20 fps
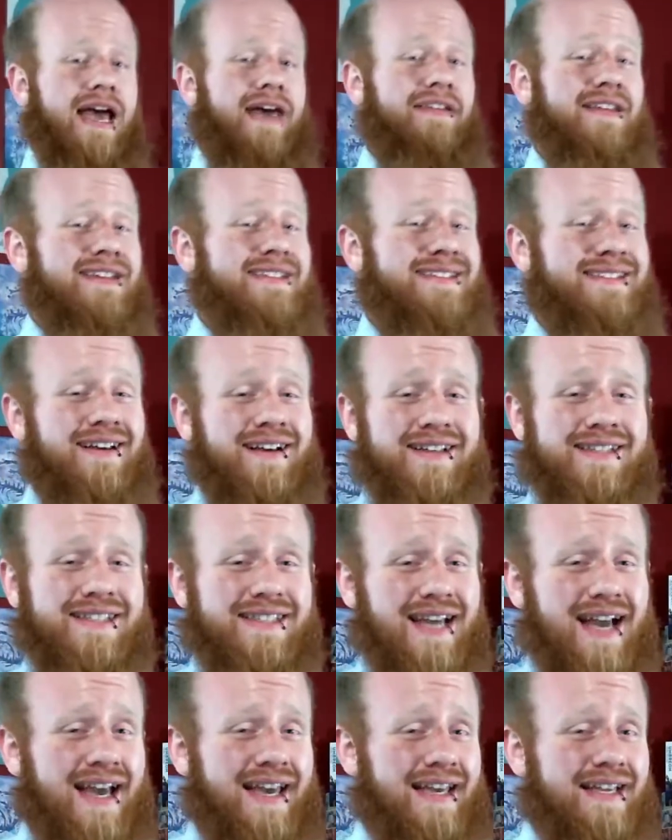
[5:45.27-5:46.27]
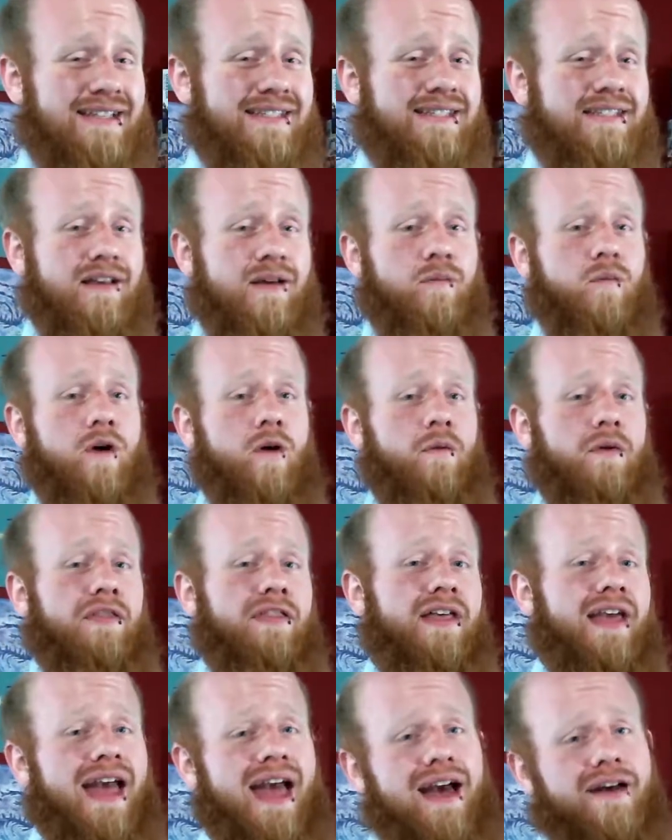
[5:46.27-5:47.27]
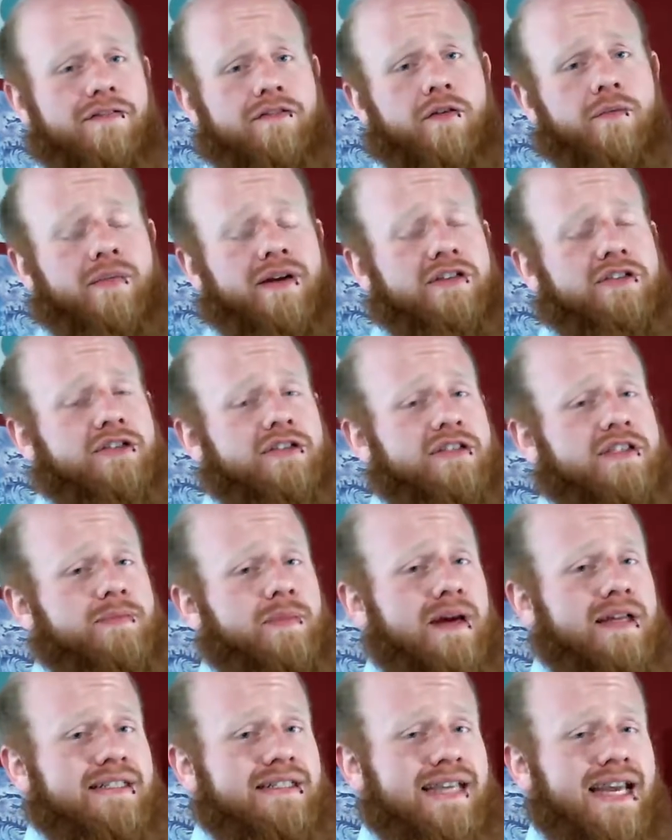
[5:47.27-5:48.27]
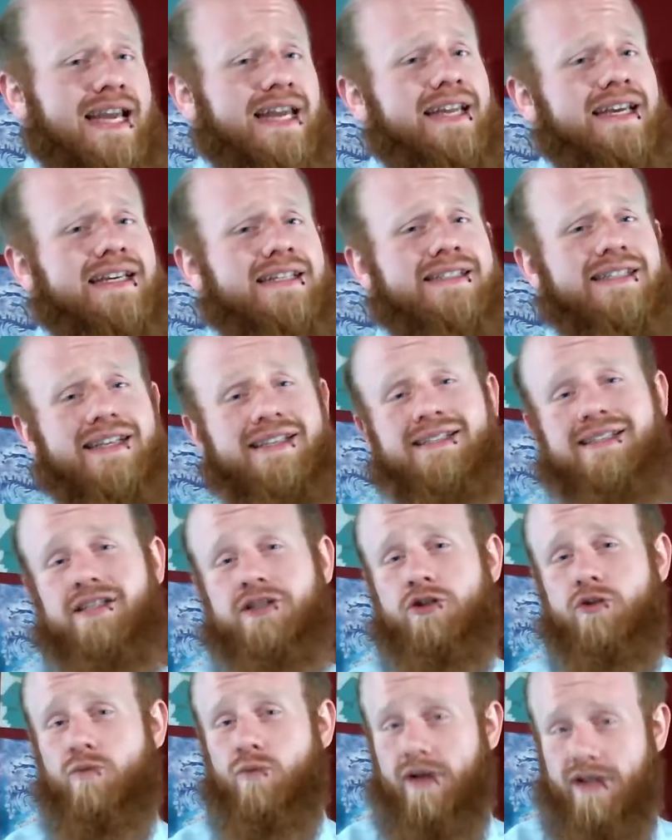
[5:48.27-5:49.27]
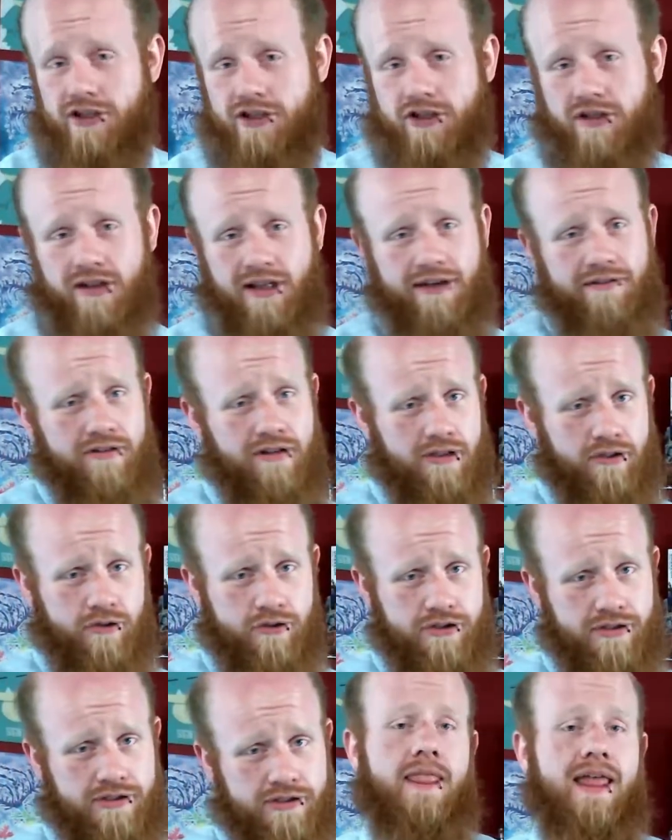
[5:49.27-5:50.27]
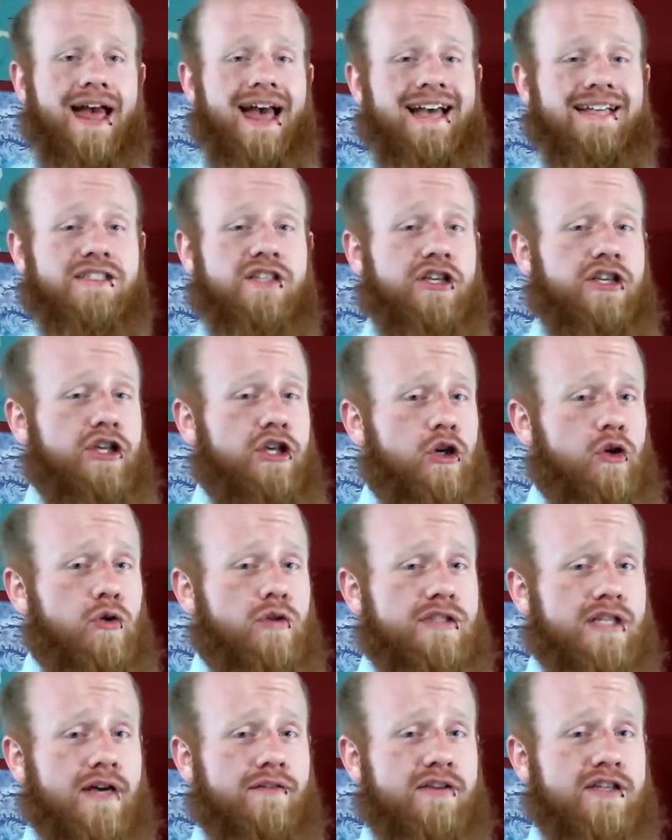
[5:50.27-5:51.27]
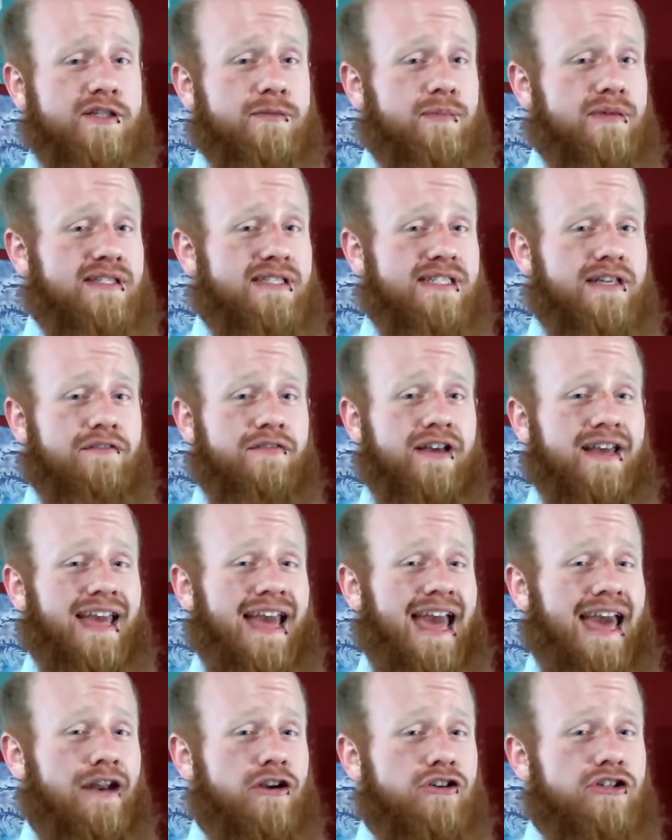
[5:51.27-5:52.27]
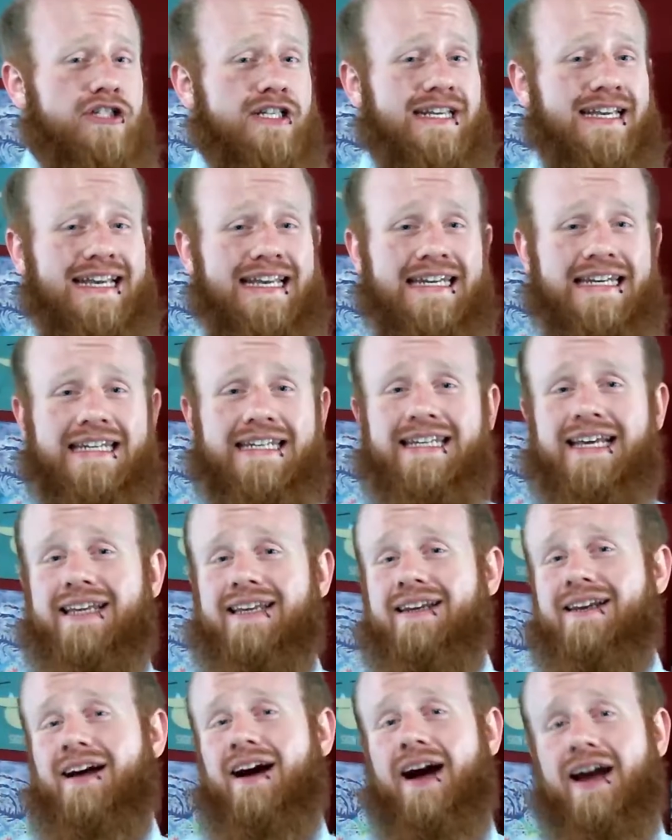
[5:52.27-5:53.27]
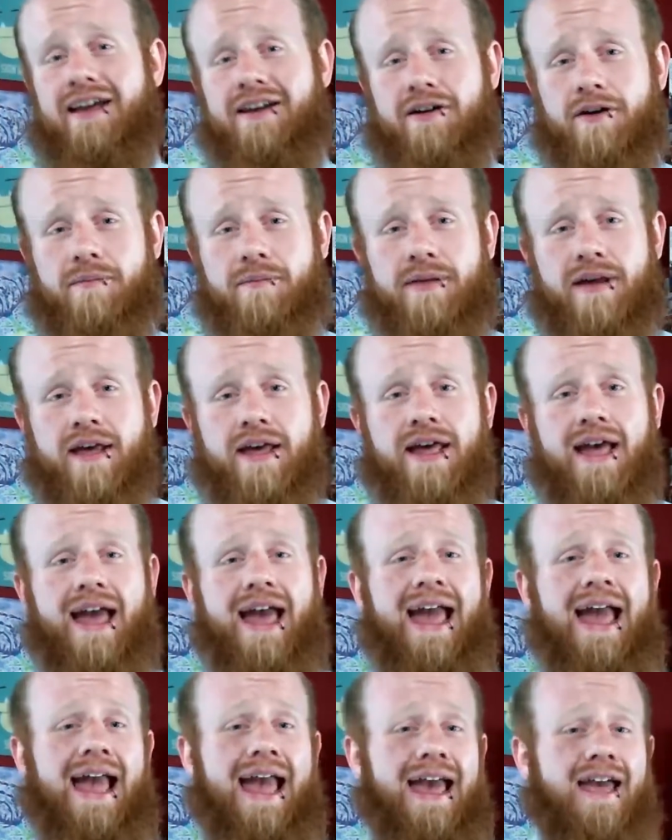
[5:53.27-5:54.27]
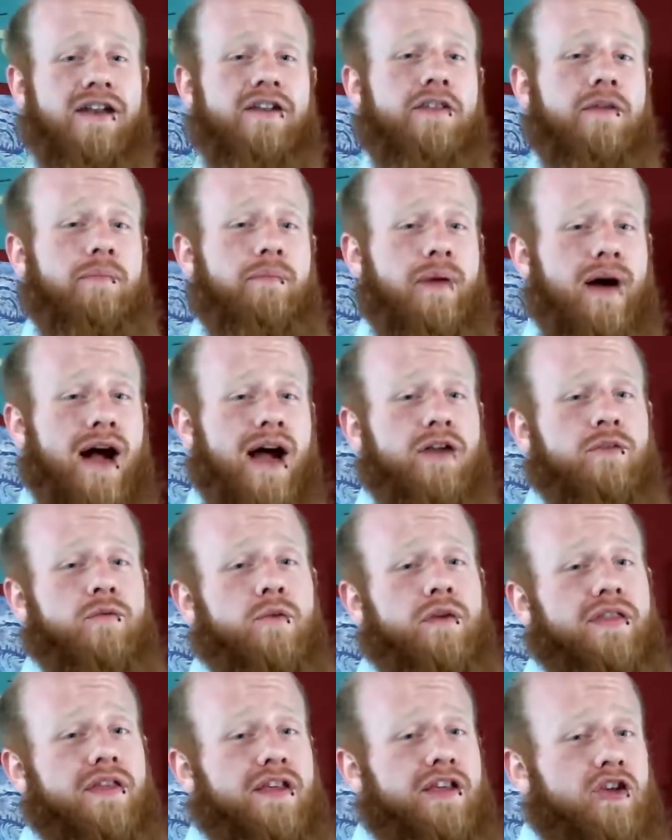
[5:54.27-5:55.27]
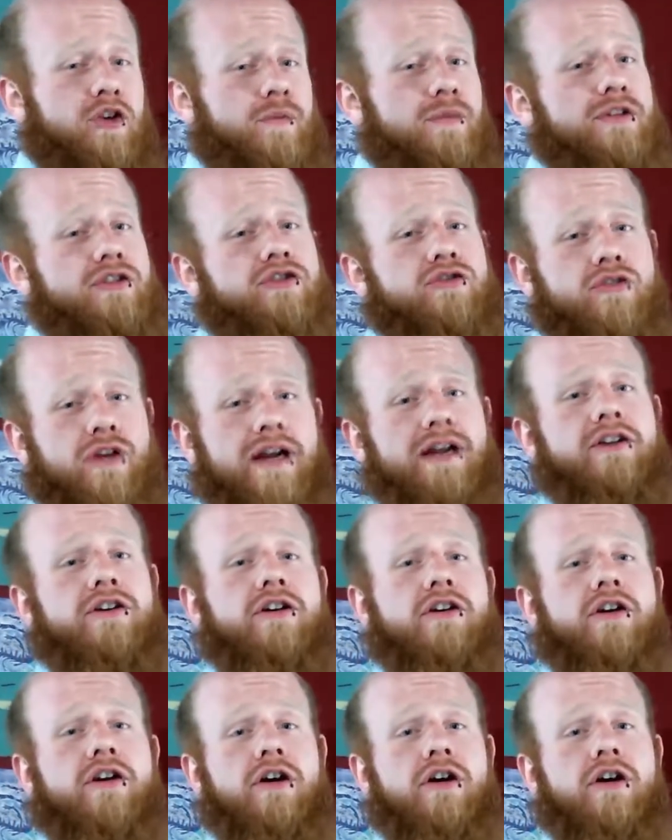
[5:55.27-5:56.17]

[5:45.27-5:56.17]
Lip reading: this does tie in somewhat with the aforementioned spontaneous and situational evolutions, as the use of a specific energy-inundated item and the bond with a human trainer